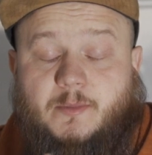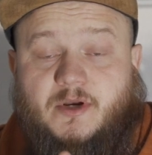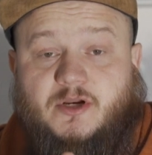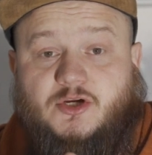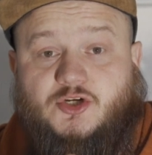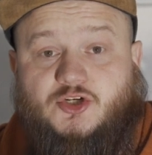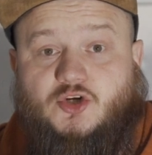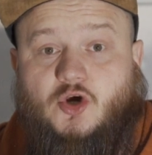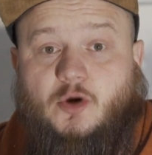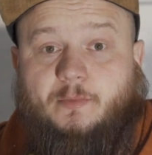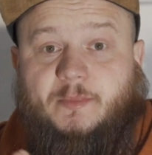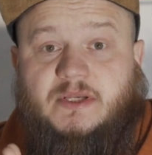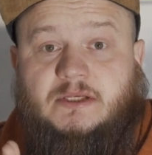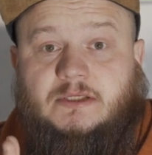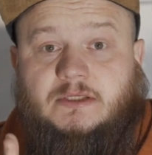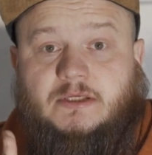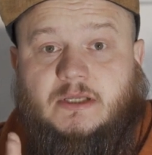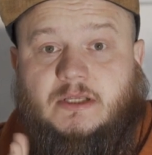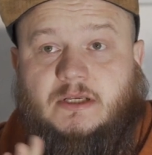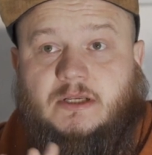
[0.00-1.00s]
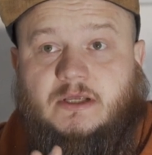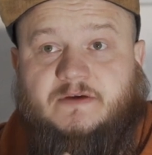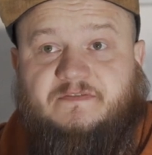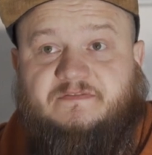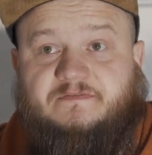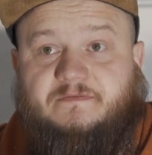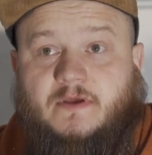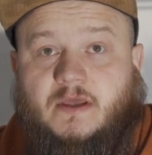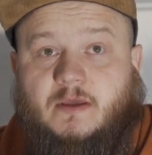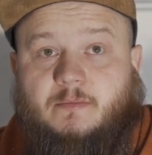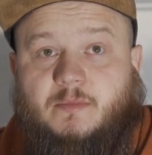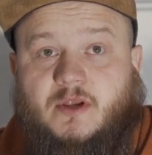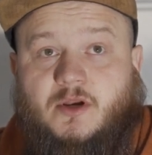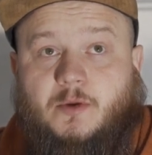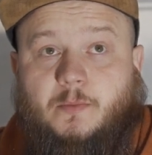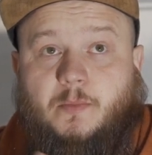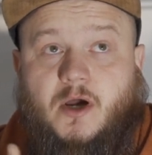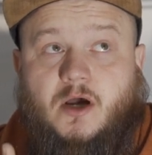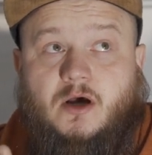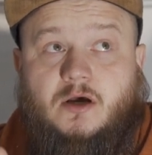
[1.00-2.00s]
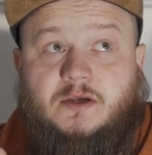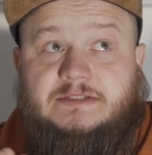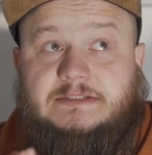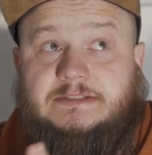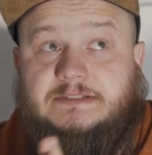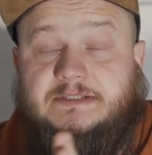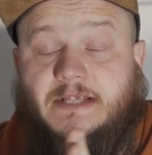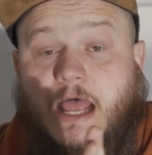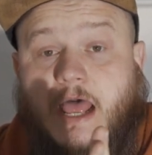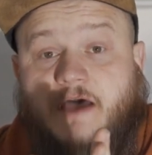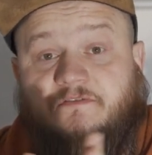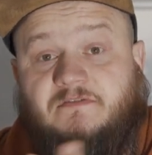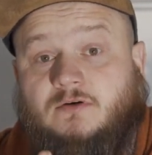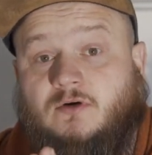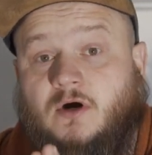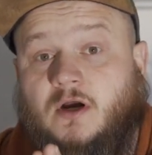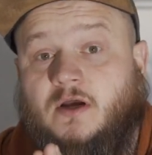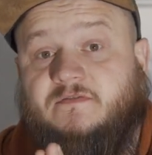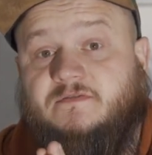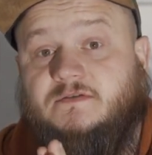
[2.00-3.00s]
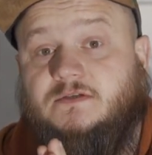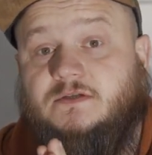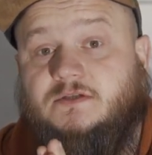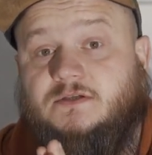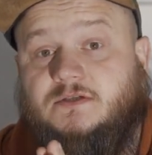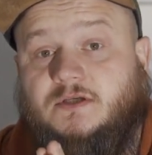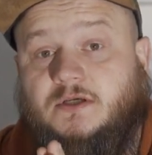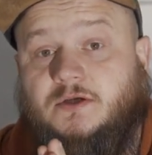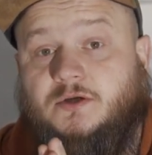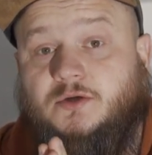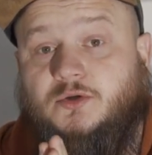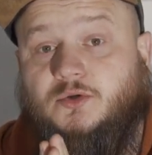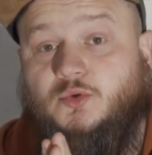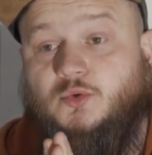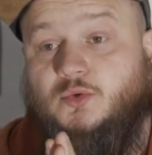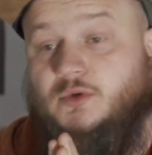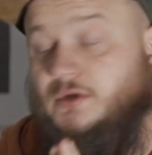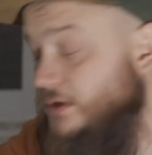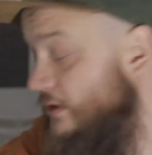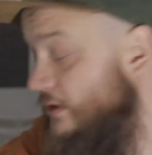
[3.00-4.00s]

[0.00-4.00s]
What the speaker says: bit of shopping and a fair bit of parcels have arrived, so